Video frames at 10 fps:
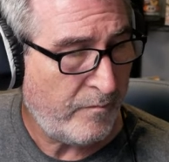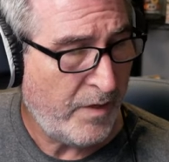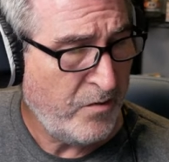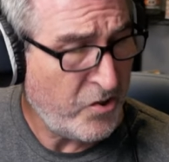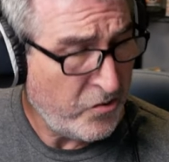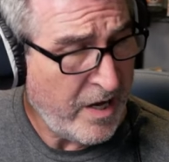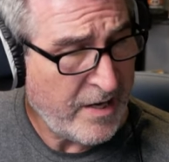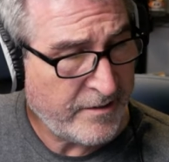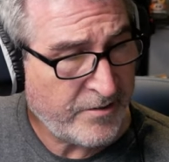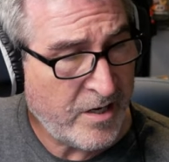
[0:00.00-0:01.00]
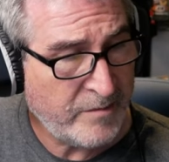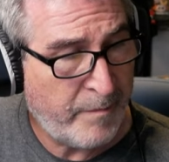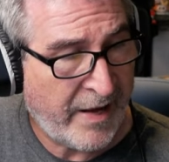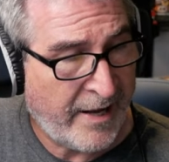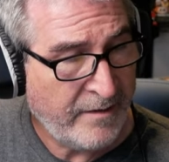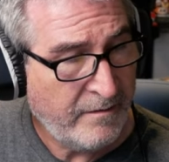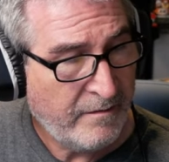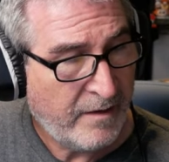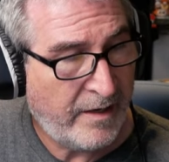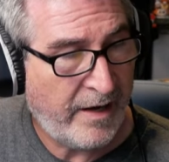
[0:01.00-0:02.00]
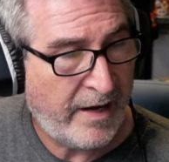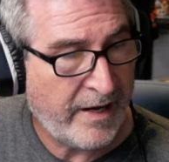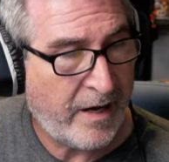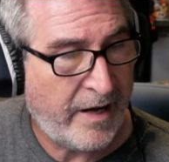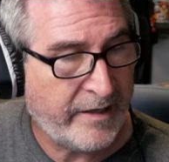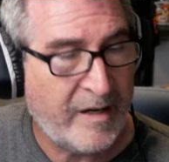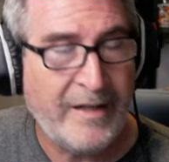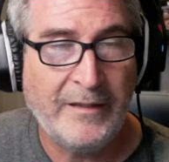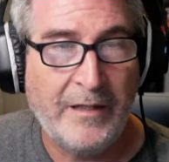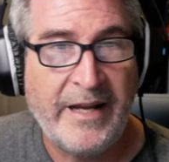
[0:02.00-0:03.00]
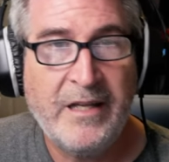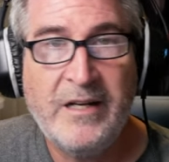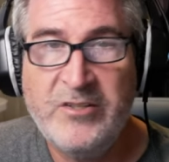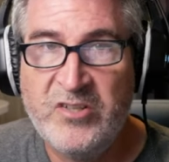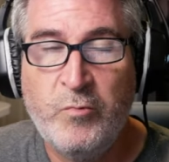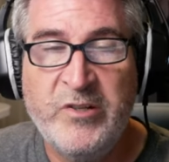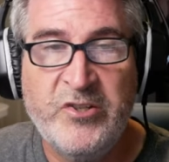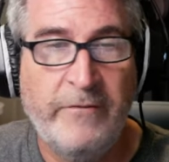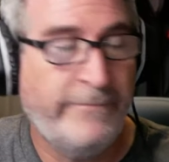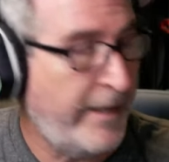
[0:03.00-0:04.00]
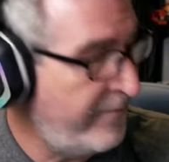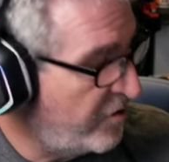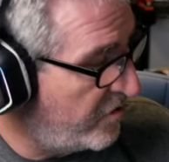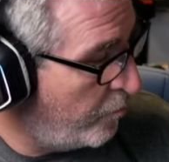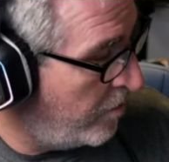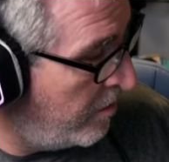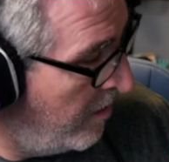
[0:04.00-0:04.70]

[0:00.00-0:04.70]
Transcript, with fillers: So yeah, it's not bad. I kind of like it. I just wish the flavors were